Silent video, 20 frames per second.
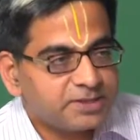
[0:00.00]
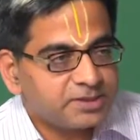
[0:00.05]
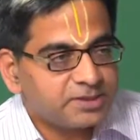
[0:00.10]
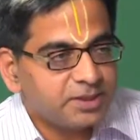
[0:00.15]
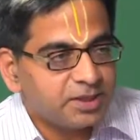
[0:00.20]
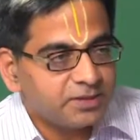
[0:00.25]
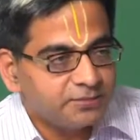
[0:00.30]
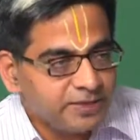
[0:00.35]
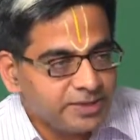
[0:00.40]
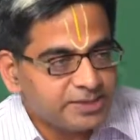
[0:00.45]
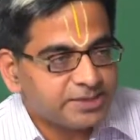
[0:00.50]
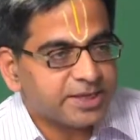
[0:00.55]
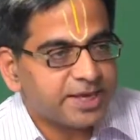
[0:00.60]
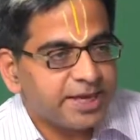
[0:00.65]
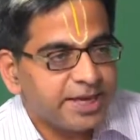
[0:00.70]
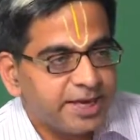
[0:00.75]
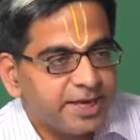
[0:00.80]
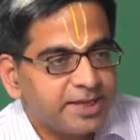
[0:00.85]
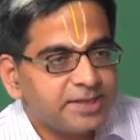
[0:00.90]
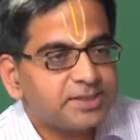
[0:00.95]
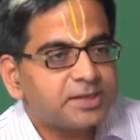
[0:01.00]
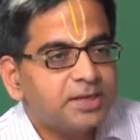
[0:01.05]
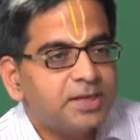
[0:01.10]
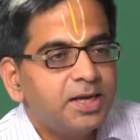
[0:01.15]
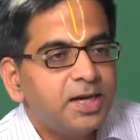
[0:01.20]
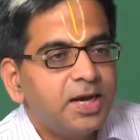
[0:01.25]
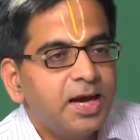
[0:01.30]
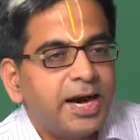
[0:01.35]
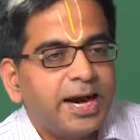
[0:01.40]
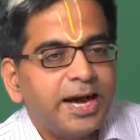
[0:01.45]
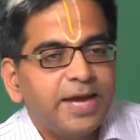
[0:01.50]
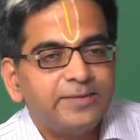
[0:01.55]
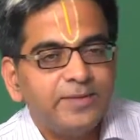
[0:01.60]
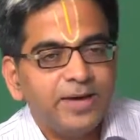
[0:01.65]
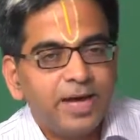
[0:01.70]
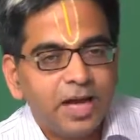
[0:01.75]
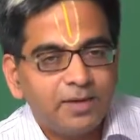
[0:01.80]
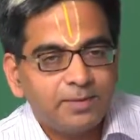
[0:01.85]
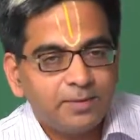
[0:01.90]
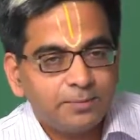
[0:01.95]
in which case I
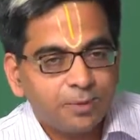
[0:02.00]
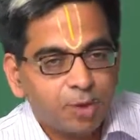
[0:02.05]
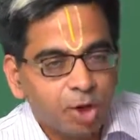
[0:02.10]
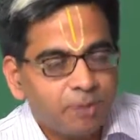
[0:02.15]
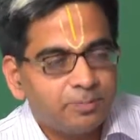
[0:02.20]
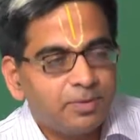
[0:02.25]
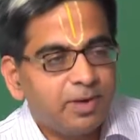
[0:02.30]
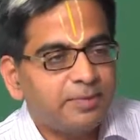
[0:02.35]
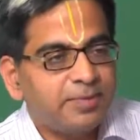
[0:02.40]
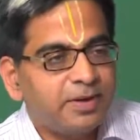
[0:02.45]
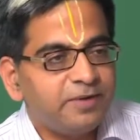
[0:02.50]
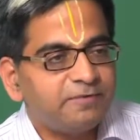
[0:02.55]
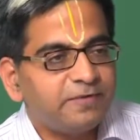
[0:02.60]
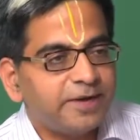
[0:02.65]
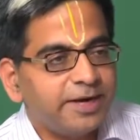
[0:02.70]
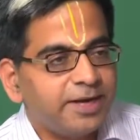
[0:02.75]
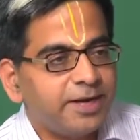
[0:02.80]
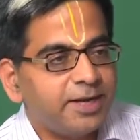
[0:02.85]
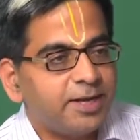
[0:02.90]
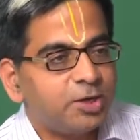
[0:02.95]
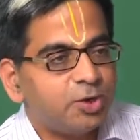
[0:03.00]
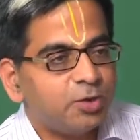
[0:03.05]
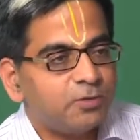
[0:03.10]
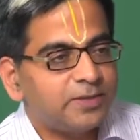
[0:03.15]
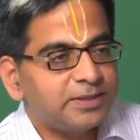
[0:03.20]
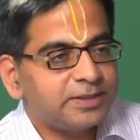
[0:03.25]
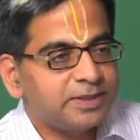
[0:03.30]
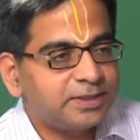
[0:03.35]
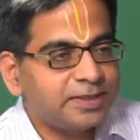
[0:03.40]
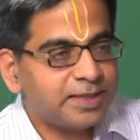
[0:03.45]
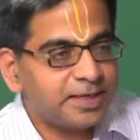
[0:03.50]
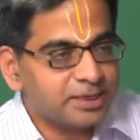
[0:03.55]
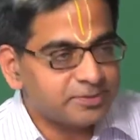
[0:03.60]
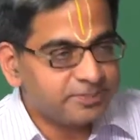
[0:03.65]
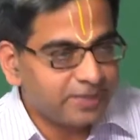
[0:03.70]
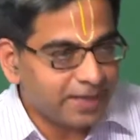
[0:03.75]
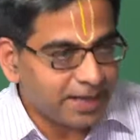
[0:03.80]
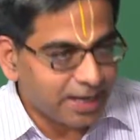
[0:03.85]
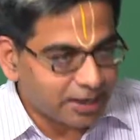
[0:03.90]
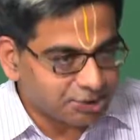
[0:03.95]
will have a problem in finding out whether there has
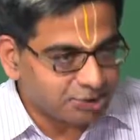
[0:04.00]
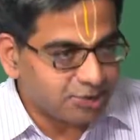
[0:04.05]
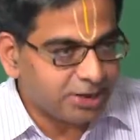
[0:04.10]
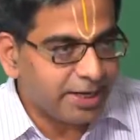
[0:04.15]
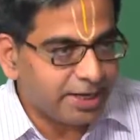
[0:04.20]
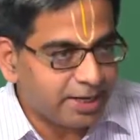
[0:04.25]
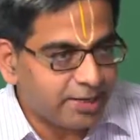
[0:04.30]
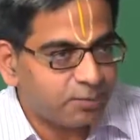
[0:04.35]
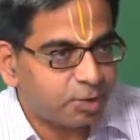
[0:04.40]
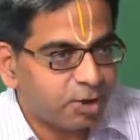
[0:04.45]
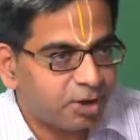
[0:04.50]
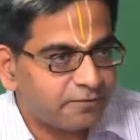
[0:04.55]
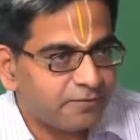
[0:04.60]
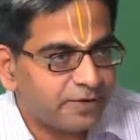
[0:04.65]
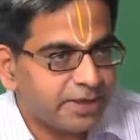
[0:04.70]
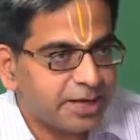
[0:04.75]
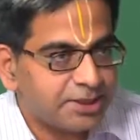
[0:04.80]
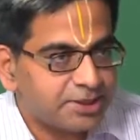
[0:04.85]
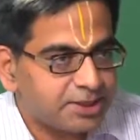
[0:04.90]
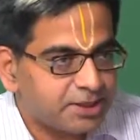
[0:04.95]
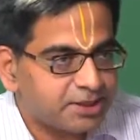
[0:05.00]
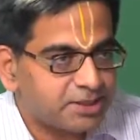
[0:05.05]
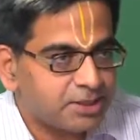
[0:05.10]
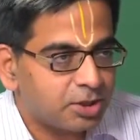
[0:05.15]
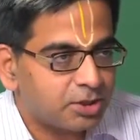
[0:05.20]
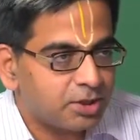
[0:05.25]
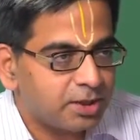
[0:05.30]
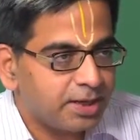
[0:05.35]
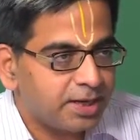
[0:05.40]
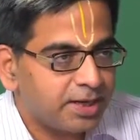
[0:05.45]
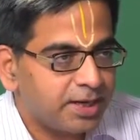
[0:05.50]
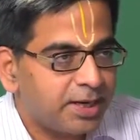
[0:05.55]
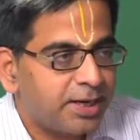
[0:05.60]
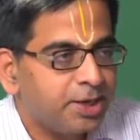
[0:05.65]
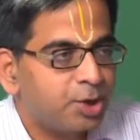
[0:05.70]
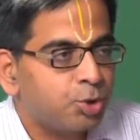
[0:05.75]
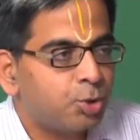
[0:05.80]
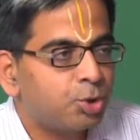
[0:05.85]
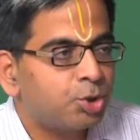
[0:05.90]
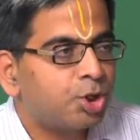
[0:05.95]
been actually any modifications on
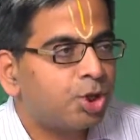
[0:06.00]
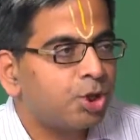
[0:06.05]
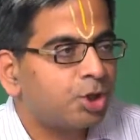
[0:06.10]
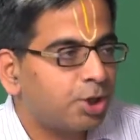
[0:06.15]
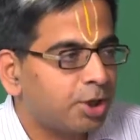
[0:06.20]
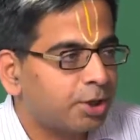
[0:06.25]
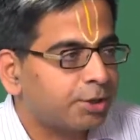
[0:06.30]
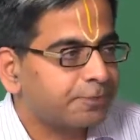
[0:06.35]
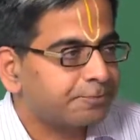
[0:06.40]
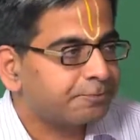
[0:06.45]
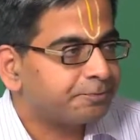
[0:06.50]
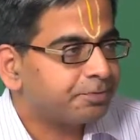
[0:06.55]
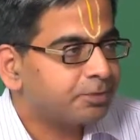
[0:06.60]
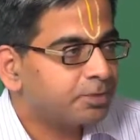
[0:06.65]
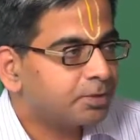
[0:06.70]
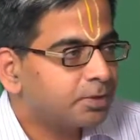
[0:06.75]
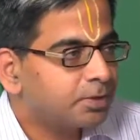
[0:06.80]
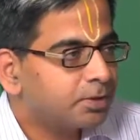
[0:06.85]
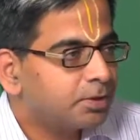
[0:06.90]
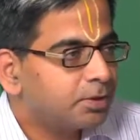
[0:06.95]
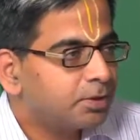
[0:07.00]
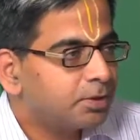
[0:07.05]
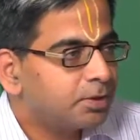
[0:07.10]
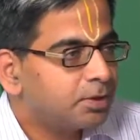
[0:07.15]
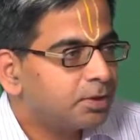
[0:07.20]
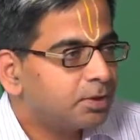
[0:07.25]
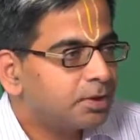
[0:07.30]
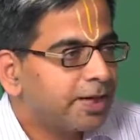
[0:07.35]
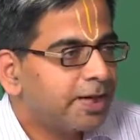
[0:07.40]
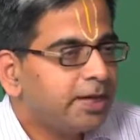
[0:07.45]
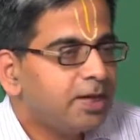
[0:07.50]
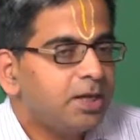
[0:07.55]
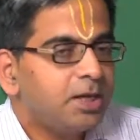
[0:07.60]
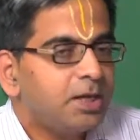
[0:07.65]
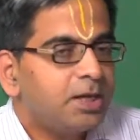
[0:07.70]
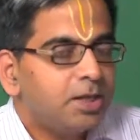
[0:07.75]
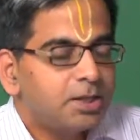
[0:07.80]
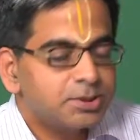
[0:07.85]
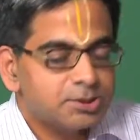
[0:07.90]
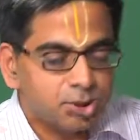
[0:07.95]
en route or not, right.
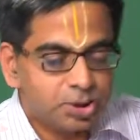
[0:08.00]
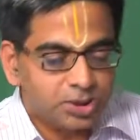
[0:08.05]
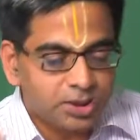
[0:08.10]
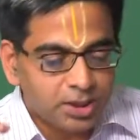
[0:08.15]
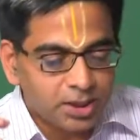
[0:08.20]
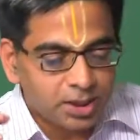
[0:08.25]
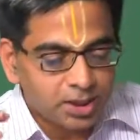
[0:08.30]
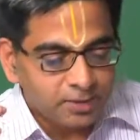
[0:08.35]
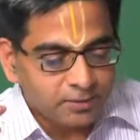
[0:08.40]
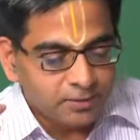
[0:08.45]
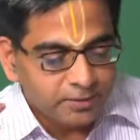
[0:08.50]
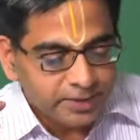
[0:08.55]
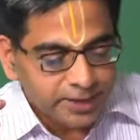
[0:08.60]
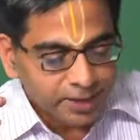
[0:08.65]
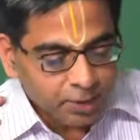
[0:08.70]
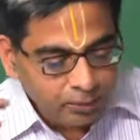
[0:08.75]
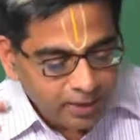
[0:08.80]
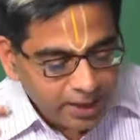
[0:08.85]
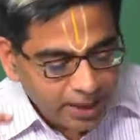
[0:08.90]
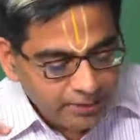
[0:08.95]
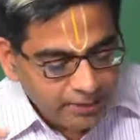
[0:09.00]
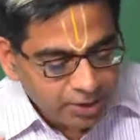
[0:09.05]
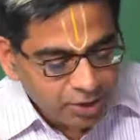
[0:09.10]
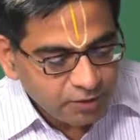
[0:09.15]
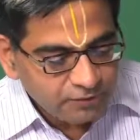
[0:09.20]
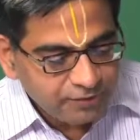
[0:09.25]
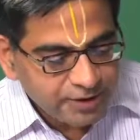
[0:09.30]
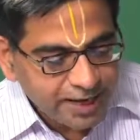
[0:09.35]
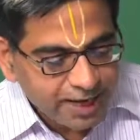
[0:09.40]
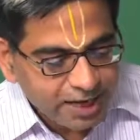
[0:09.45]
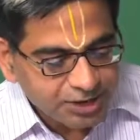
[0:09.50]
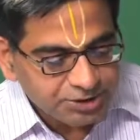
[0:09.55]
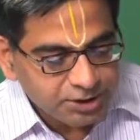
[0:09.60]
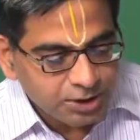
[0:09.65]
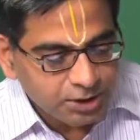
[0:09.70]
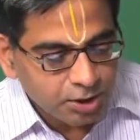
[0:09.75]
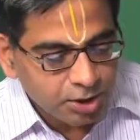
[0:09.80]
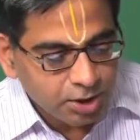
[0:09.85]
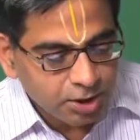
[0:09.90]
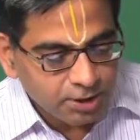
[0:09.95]
So, the requirement of an hash
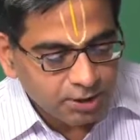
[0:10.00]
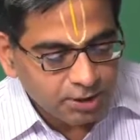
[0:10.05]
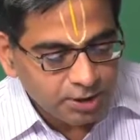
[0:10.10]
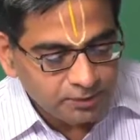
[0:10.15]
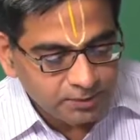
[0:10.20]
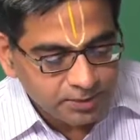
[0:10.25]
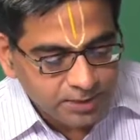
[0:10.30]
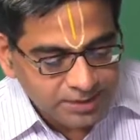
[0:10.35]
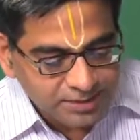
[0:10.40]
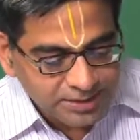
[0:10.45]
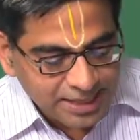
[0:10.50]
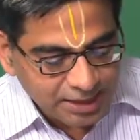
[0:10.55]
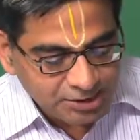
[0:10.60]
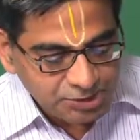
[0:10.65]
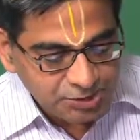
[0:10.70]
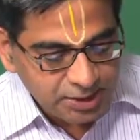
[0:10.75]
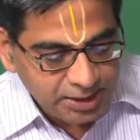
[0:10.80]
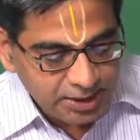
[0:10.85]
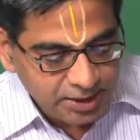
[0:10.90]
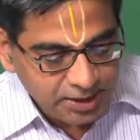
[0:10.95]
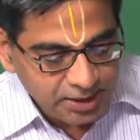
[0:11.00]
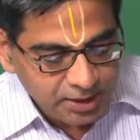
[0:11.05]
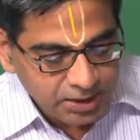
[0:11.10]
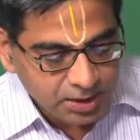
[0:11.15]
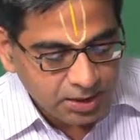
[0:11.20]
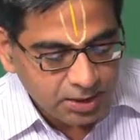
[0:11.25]
algorithm, this actually